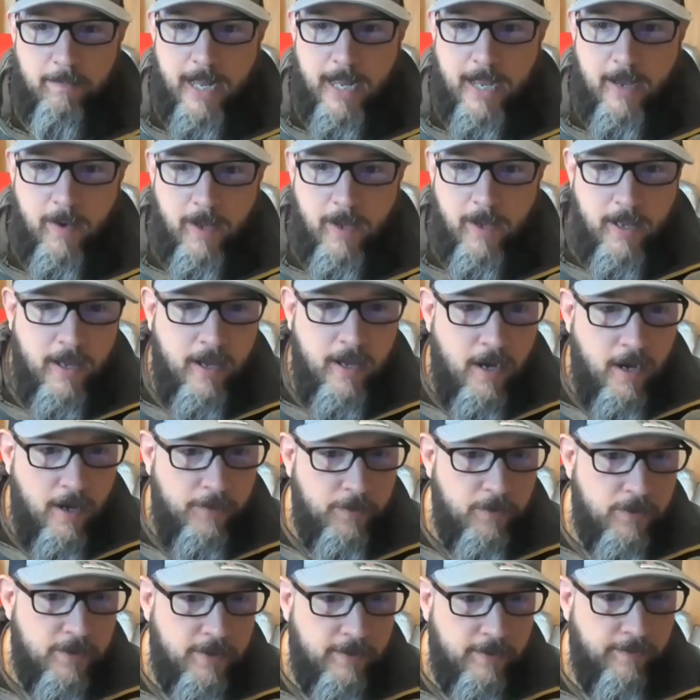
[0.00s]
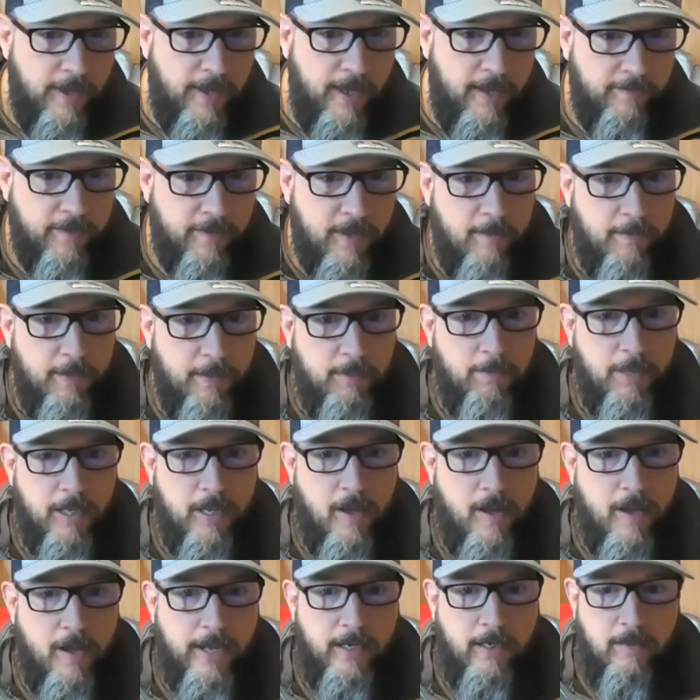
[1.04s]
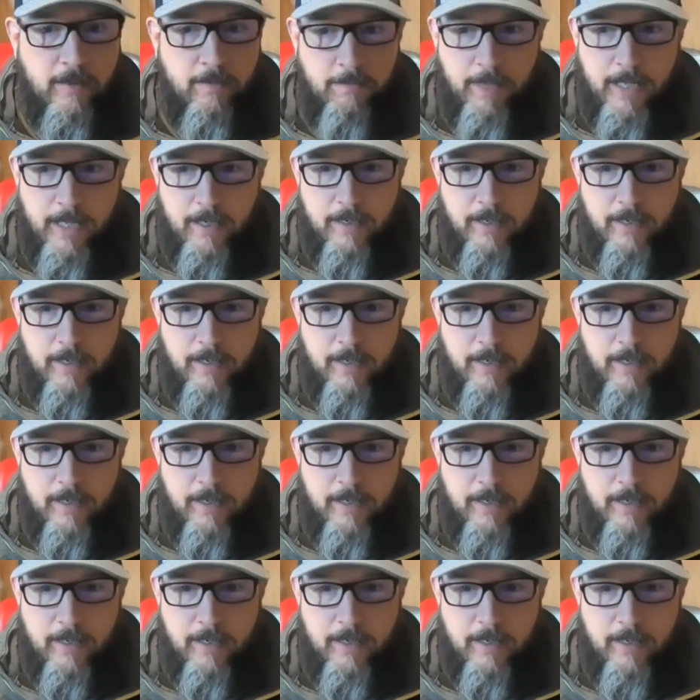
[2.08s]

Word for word: Now, others have come in behind him